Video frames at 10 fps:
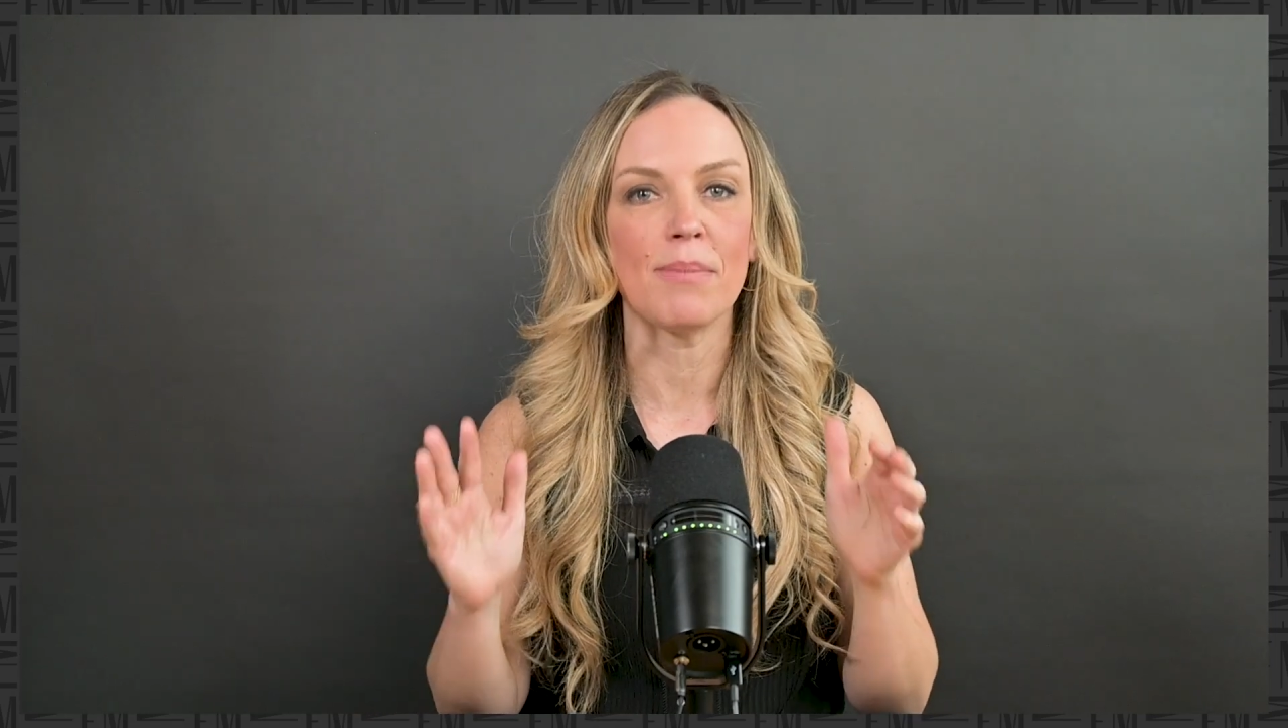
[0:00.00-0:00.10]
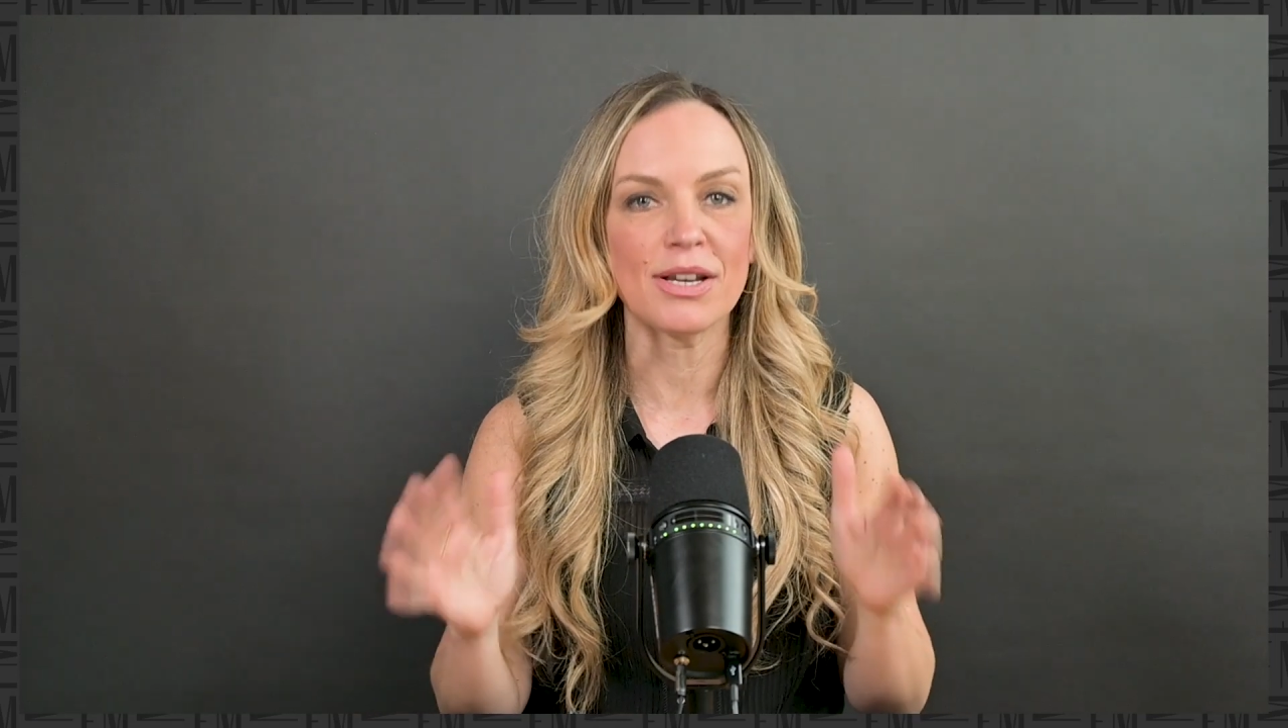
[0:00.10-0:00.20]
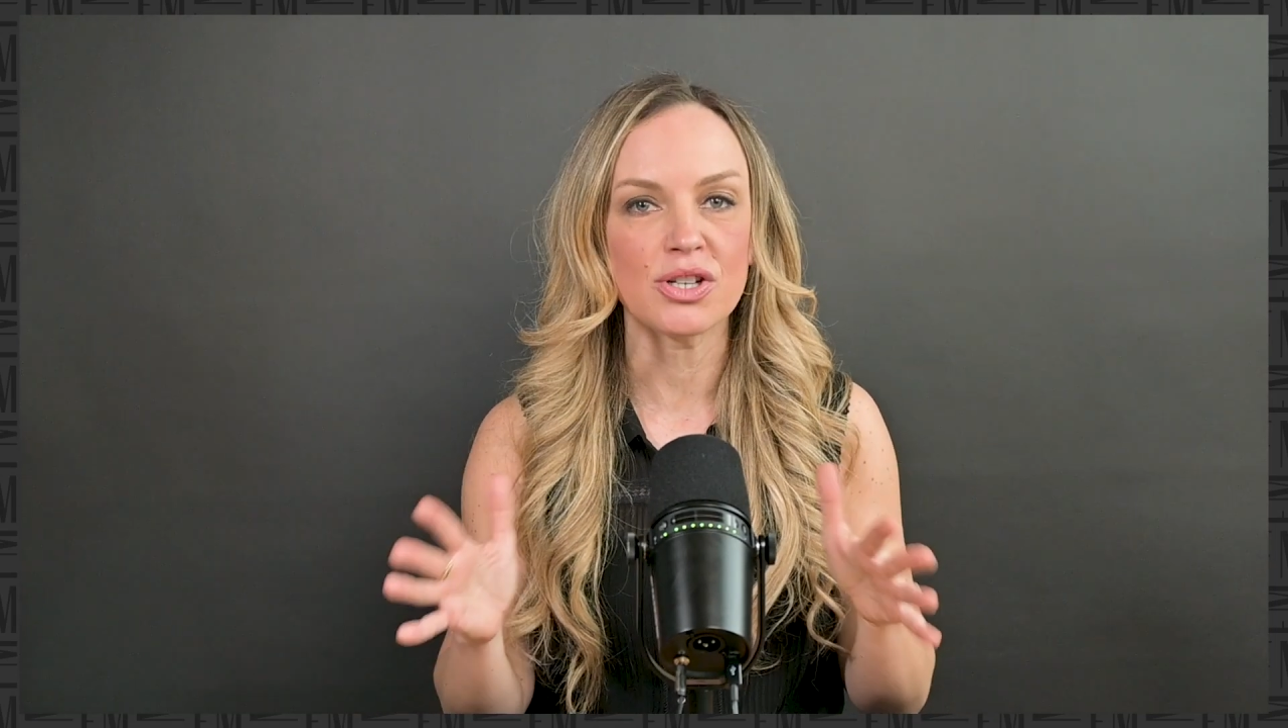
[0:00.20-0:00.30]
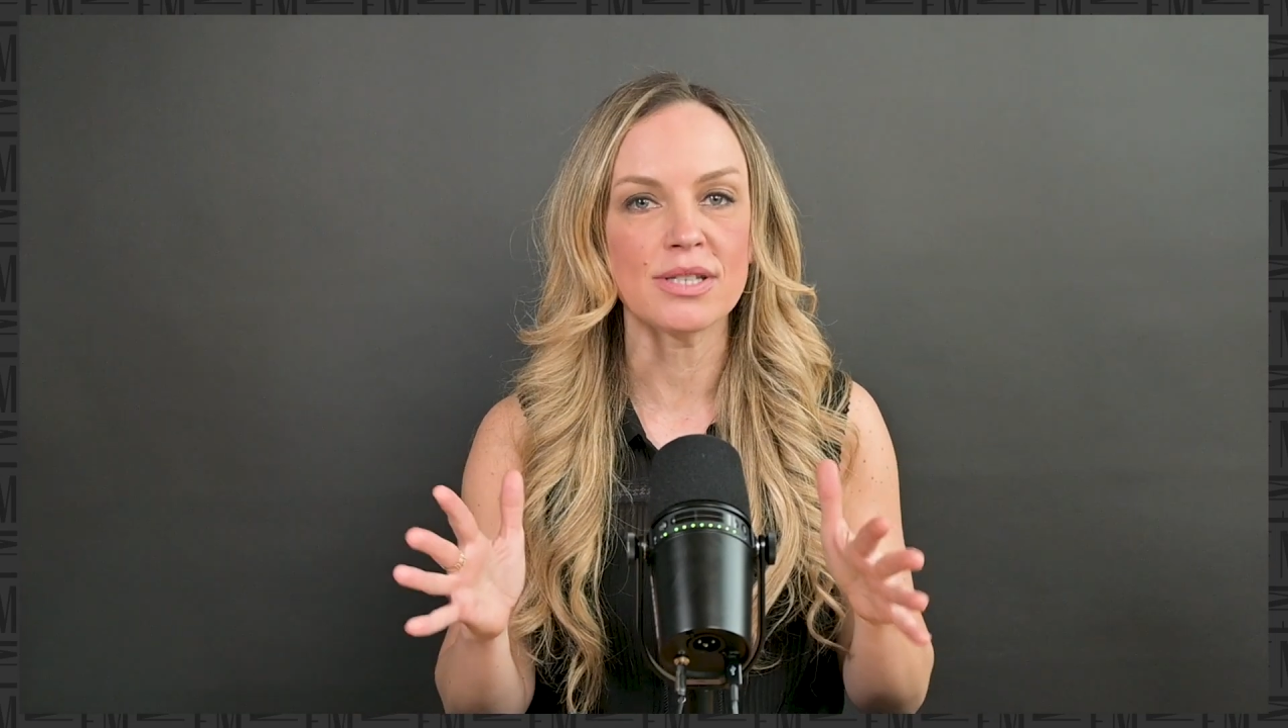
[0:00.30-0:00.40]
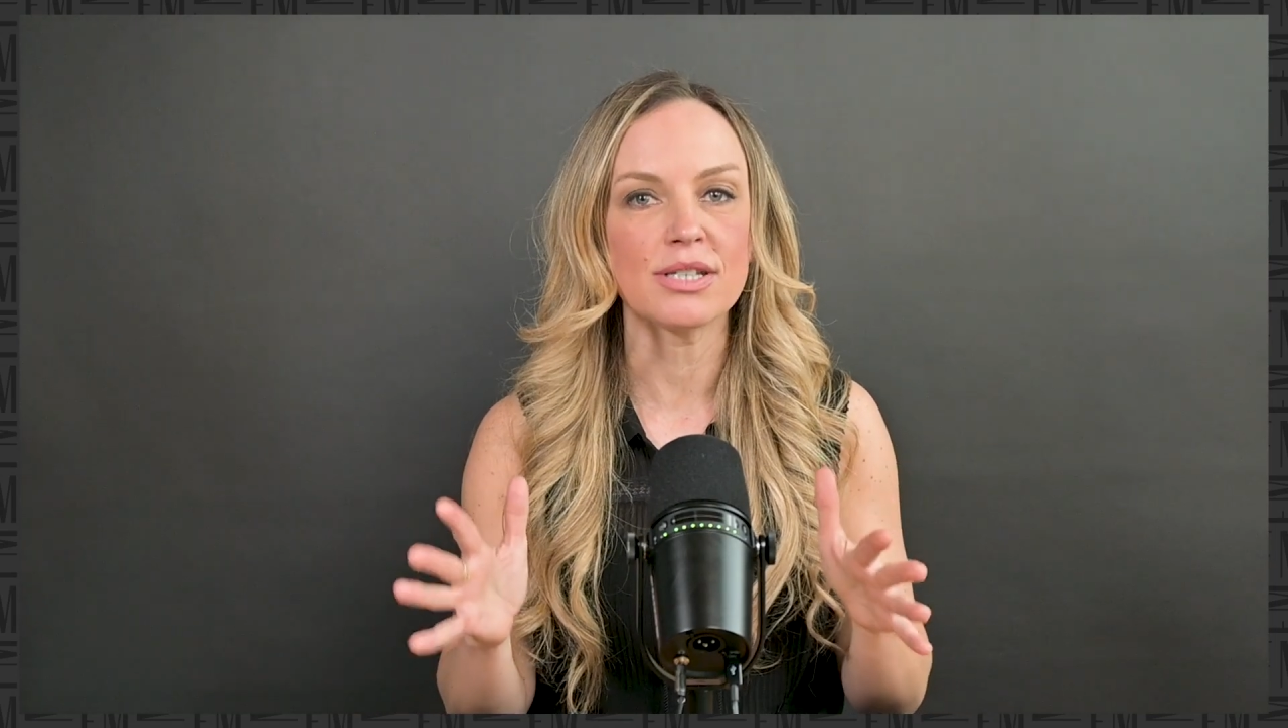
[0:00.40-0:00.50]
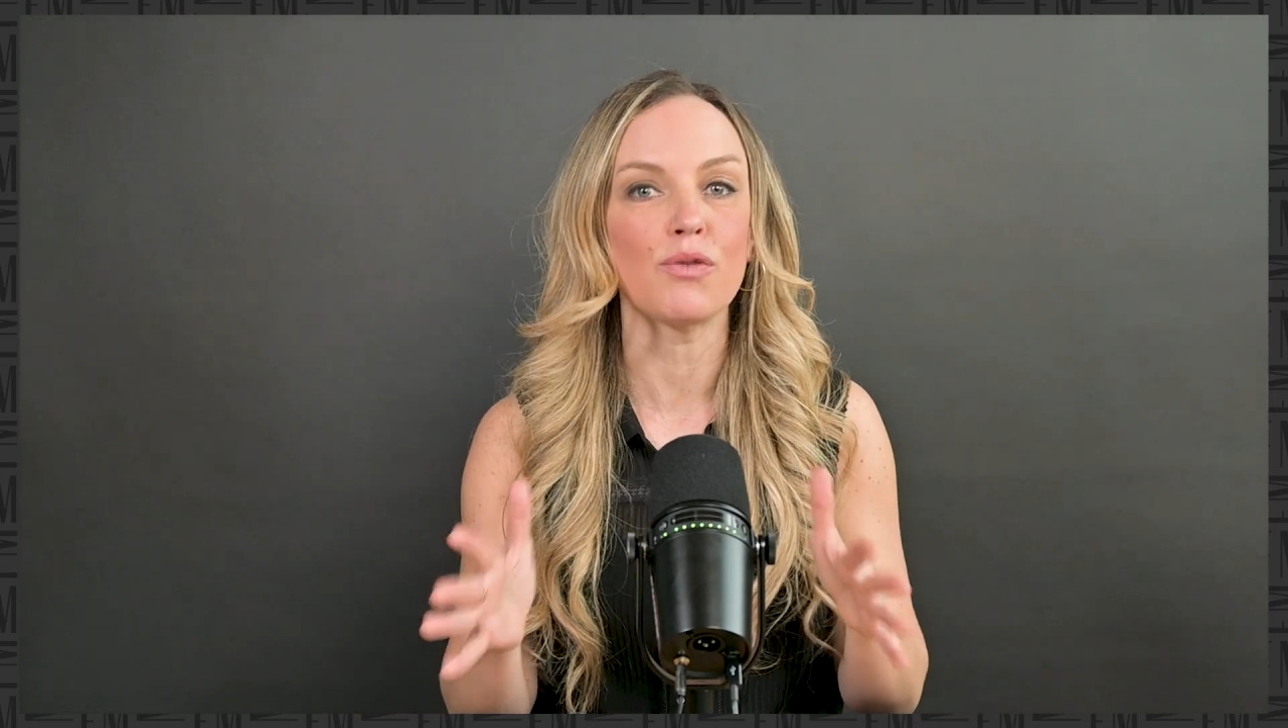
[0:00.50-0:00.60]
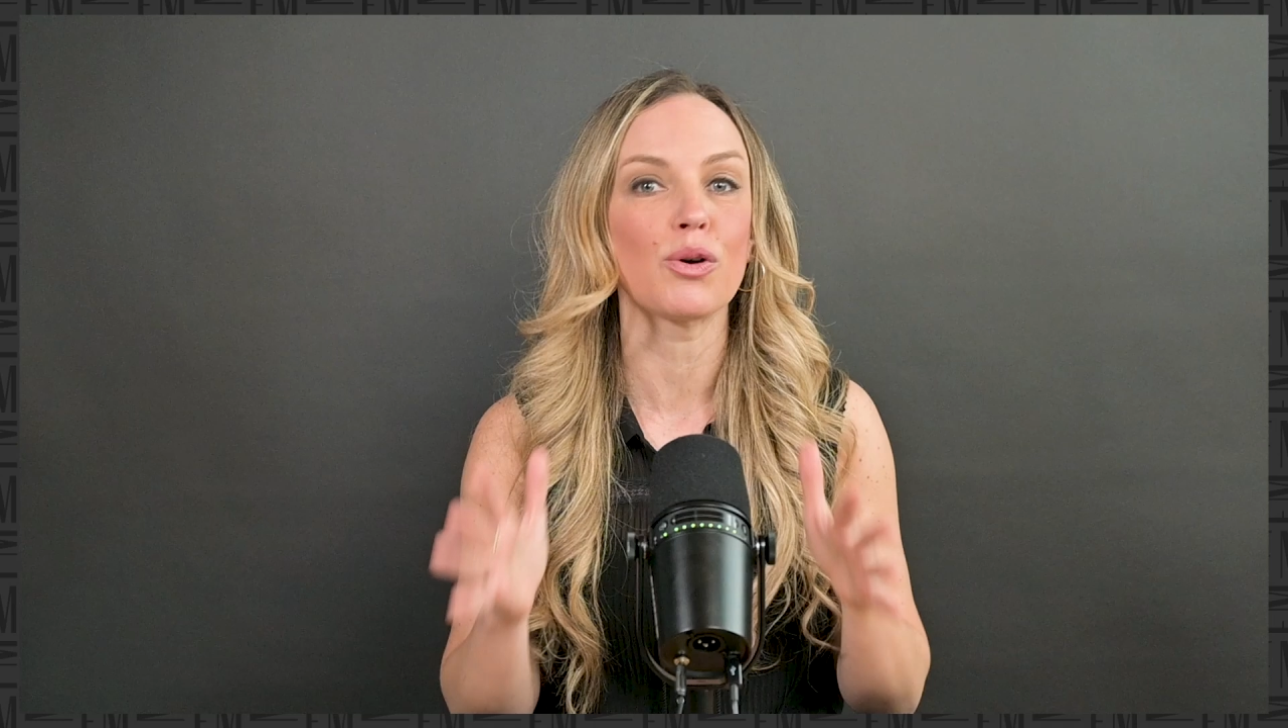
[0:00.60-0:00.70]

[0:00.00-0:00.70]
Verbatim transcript: commissions you've